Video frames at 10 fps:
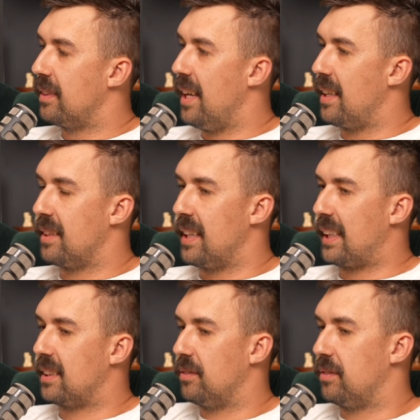yeah, the
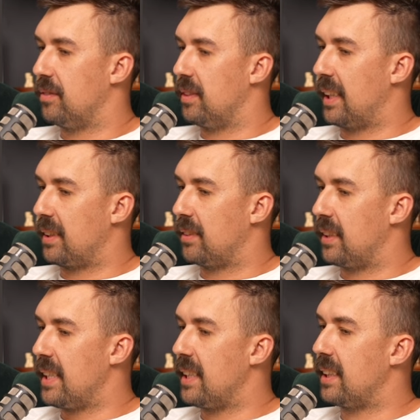lack of like
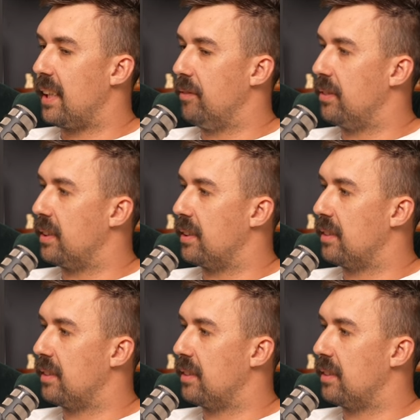needing comfort.